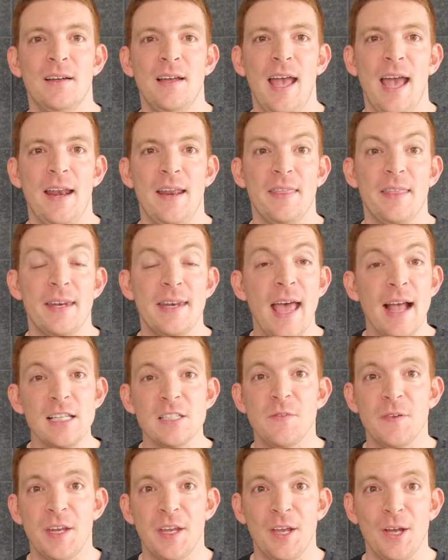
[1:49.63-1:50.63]
and in the next
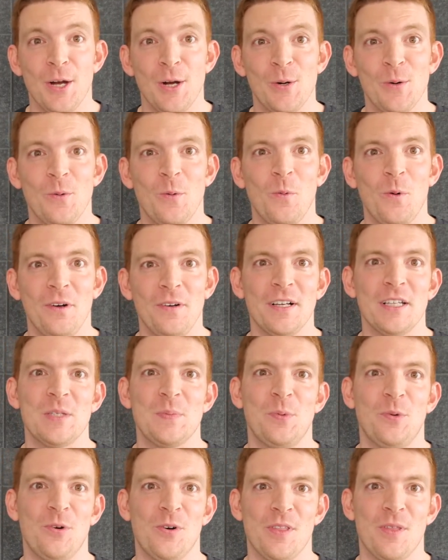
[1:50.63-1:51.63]
video, we'll
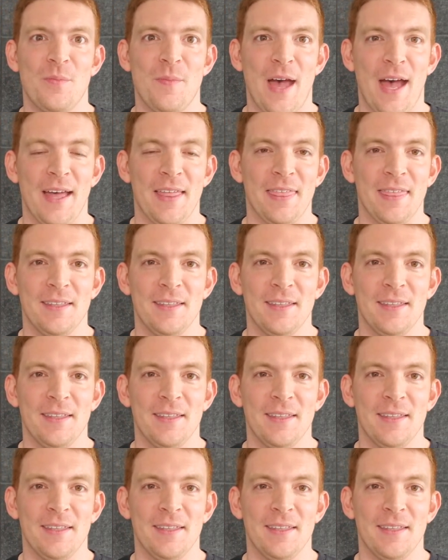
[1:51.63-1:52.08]
explore the math.